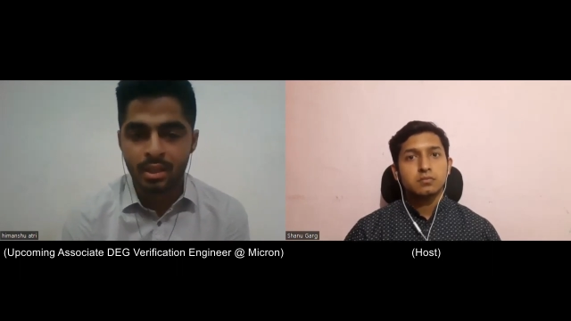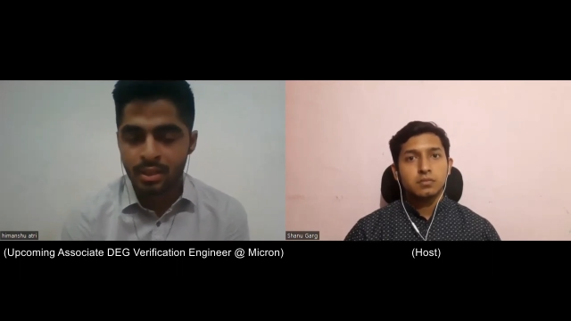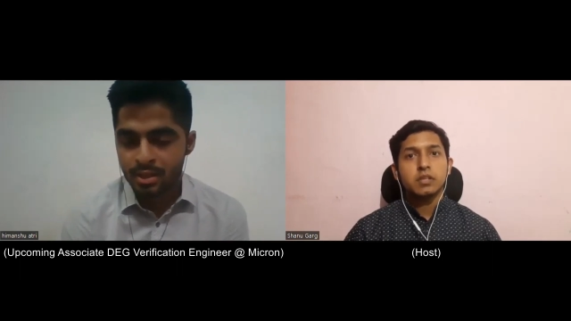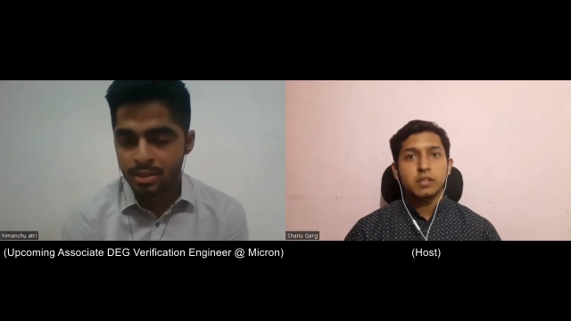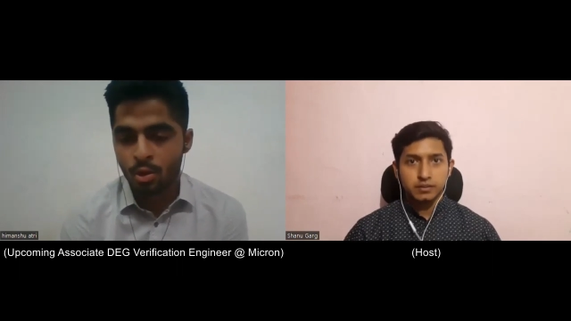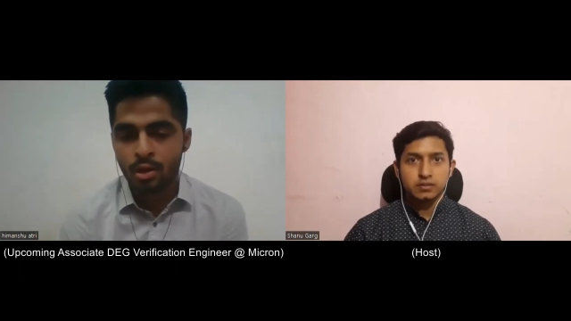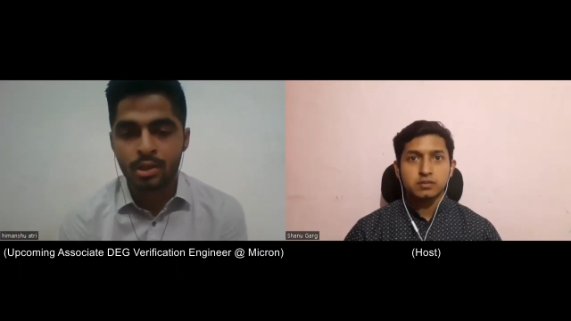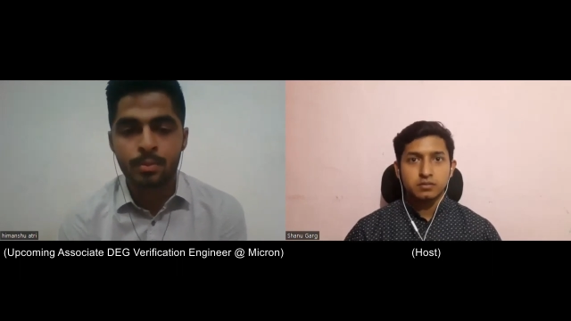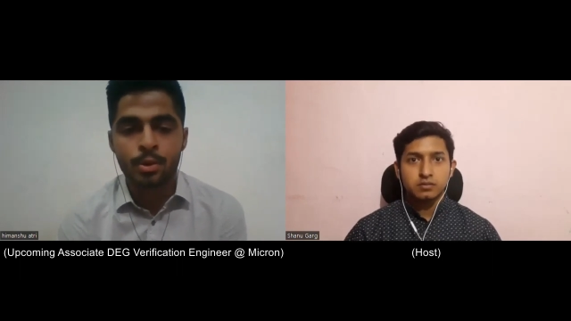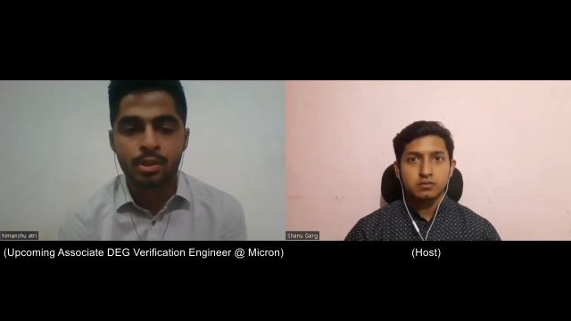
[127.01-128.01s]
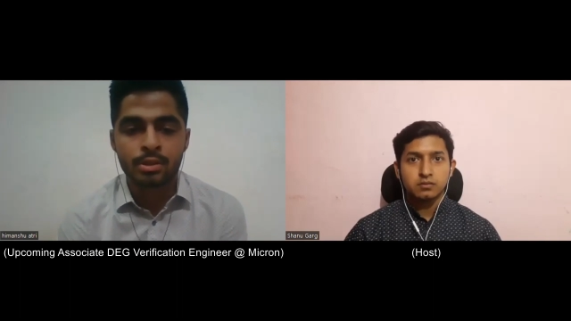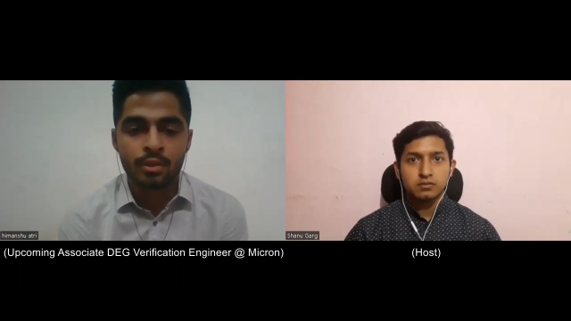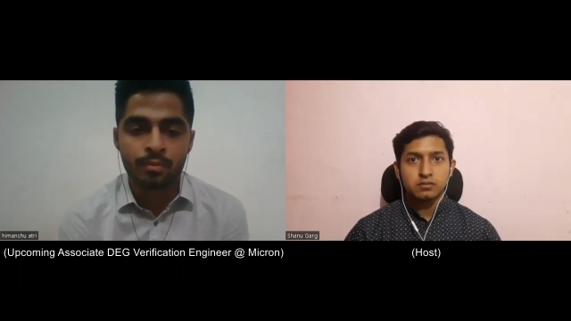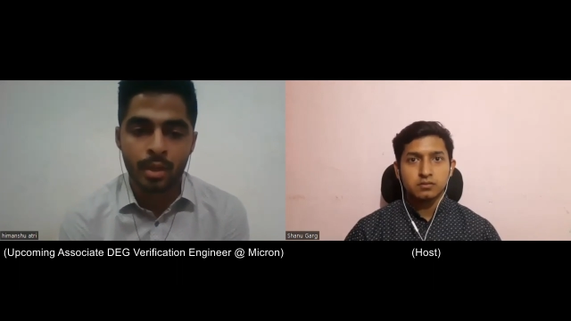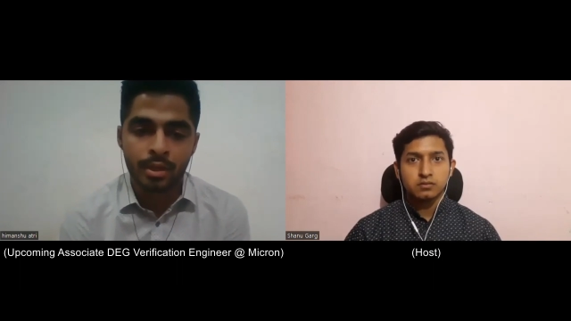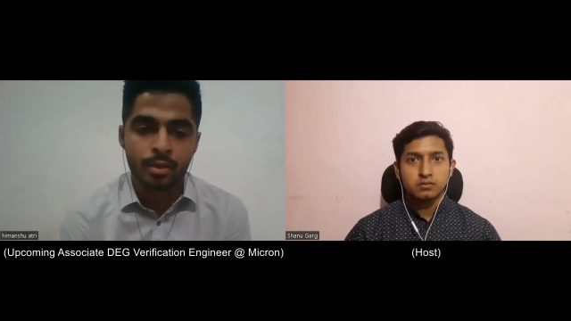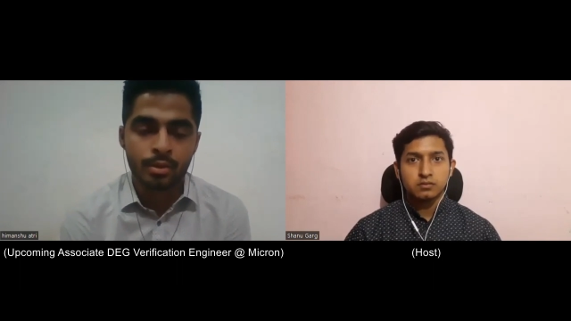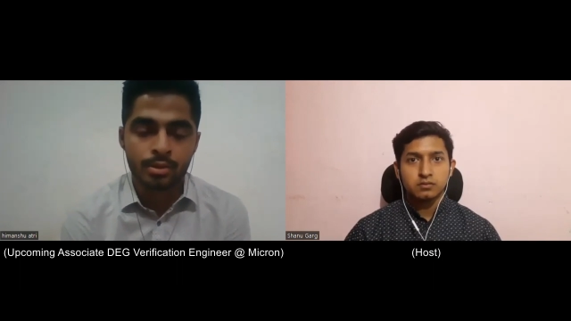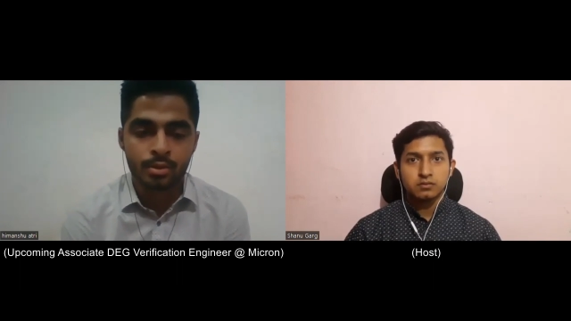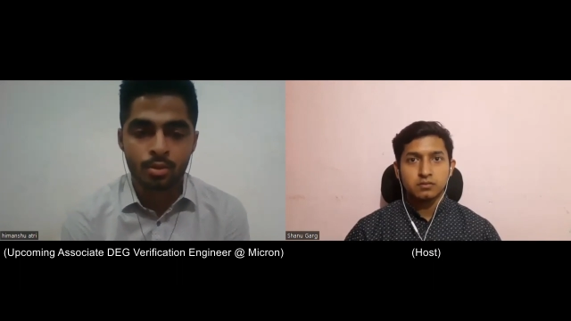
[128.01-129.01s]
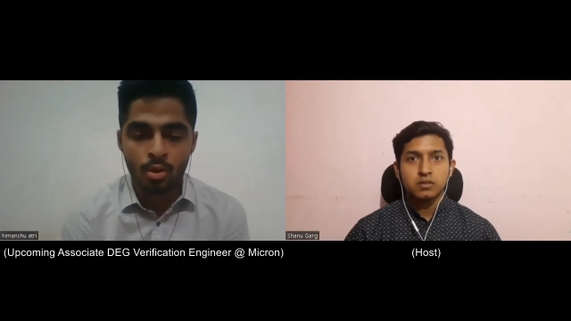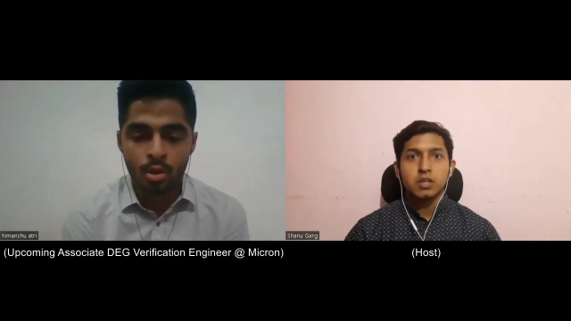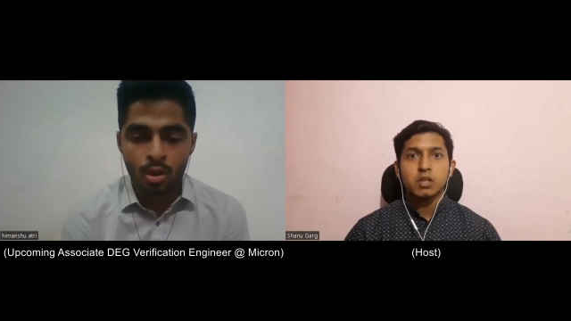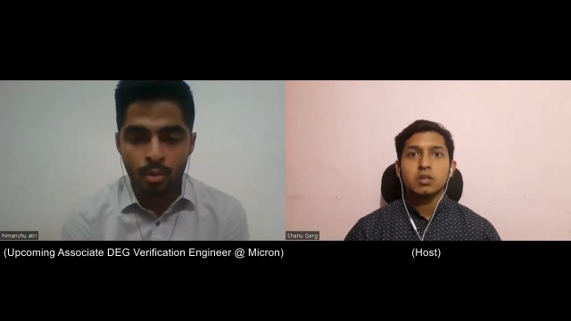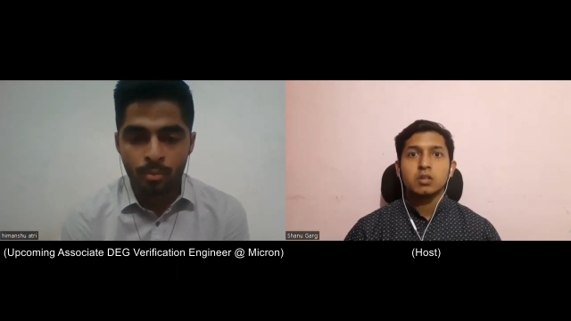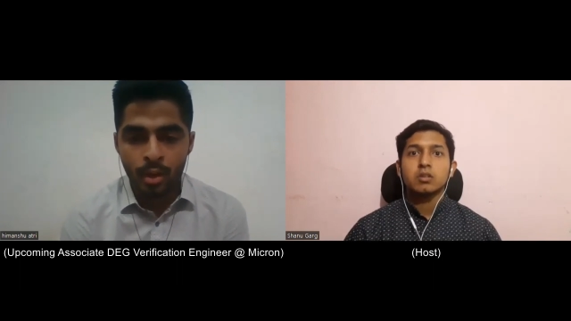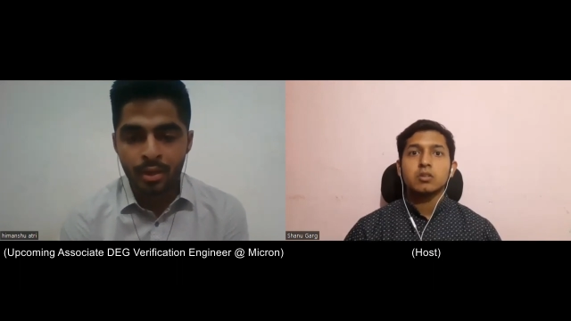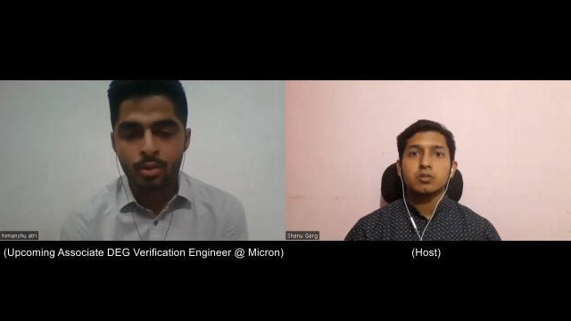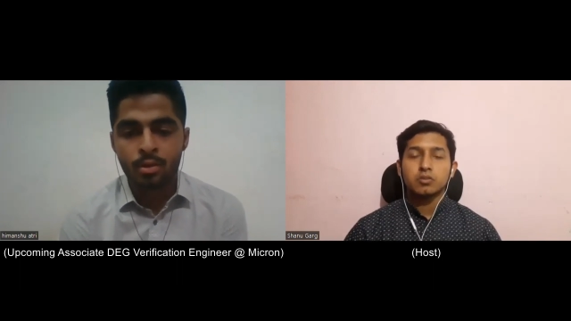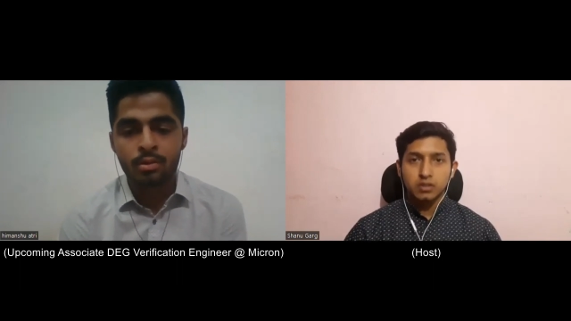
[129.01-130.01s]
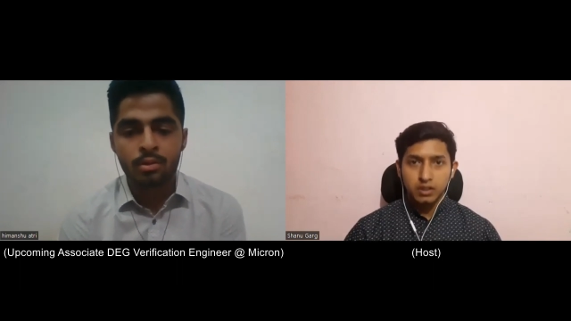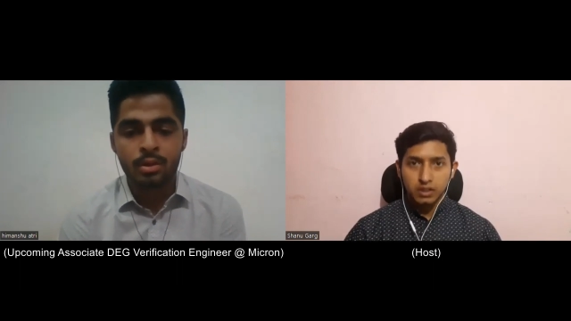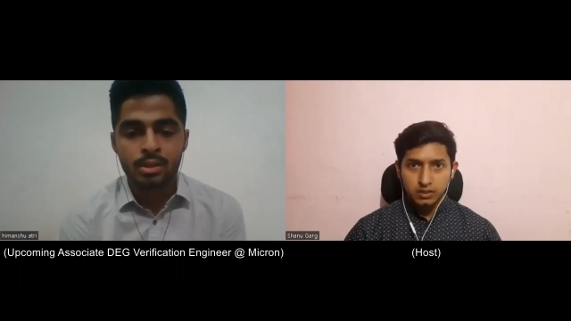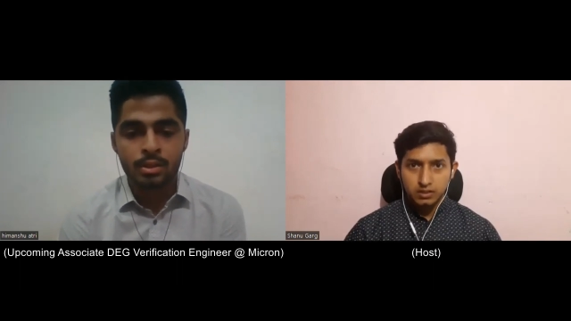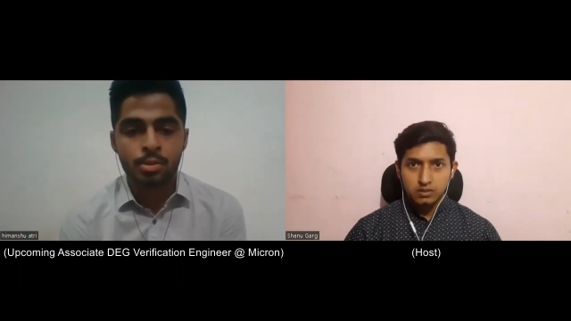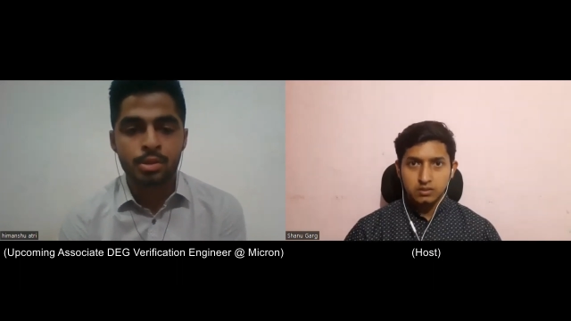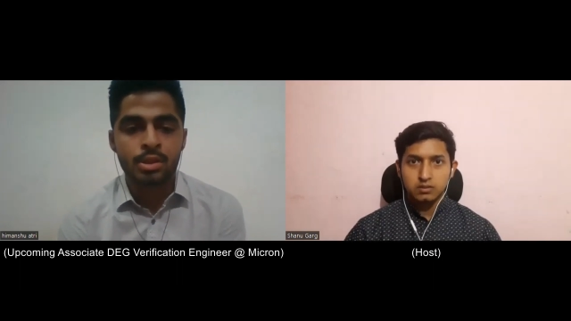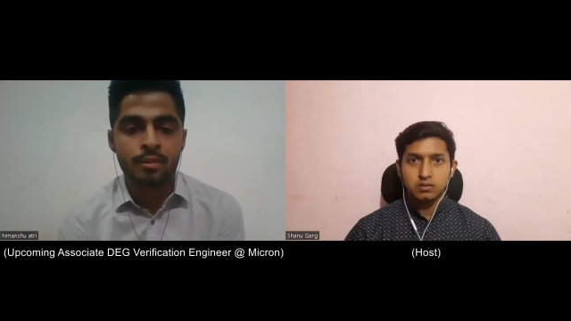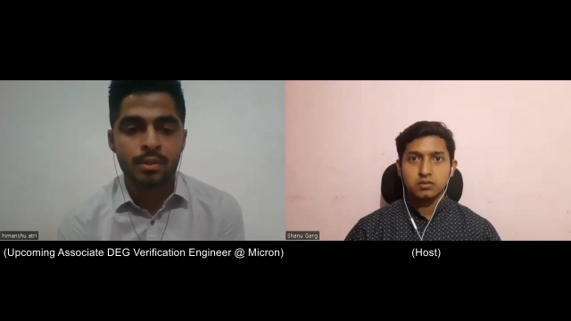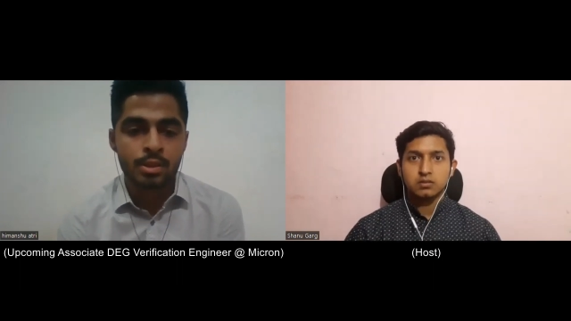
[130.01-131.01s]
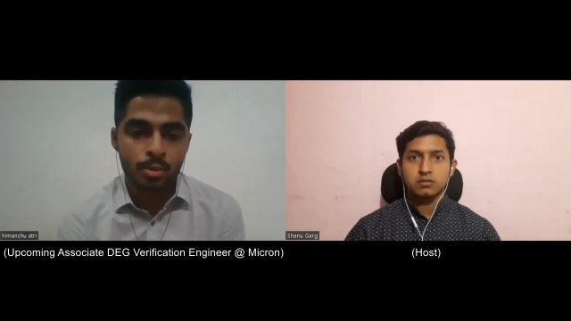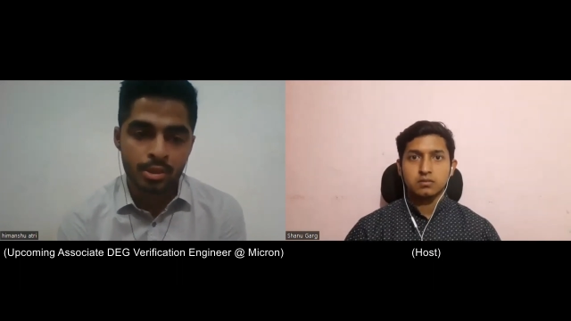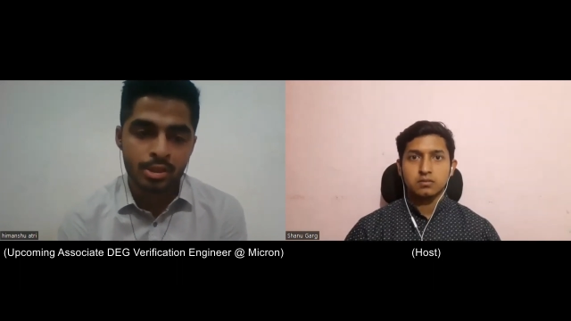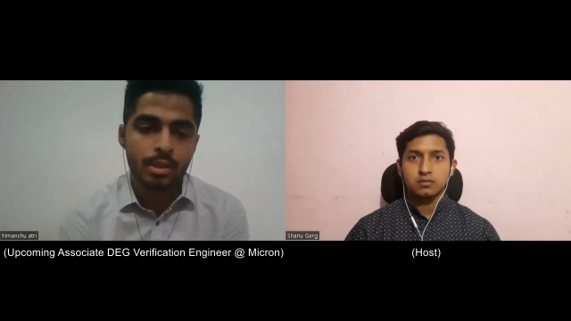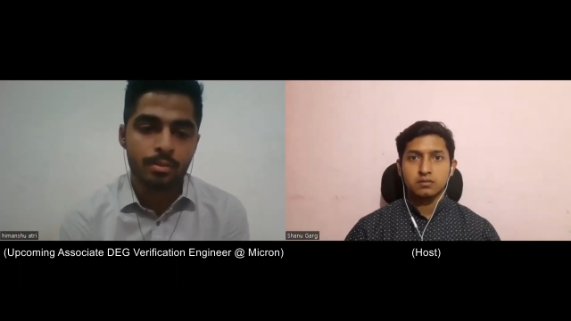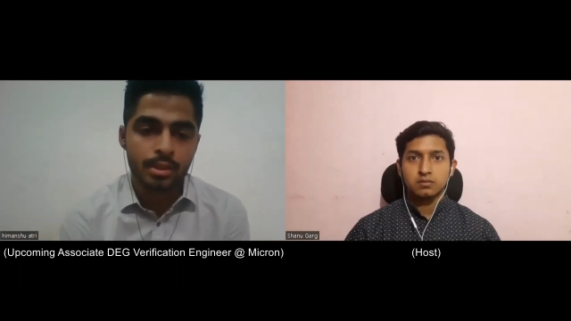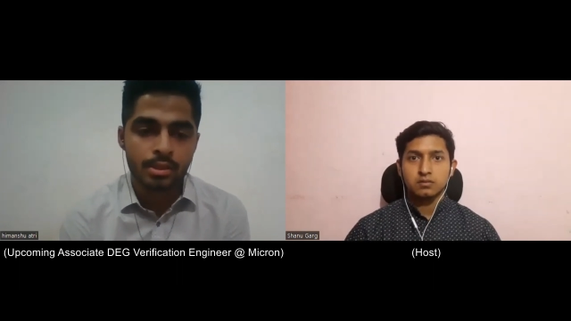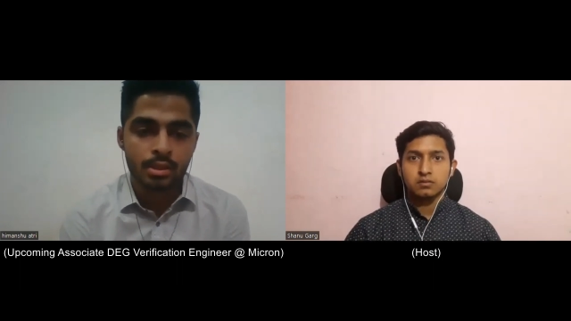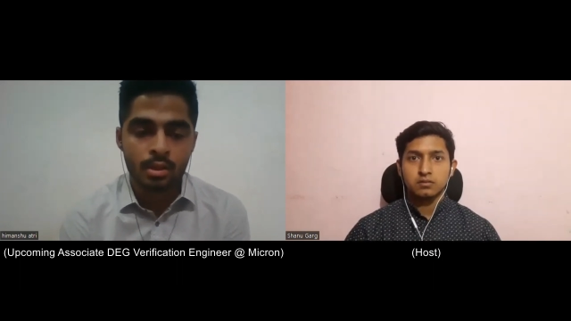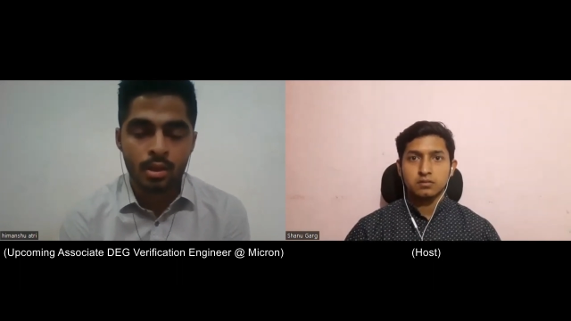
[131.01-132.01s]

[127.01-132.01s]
Speaker 1: These all are the products of Micron. So Micron is associated with the storage elements.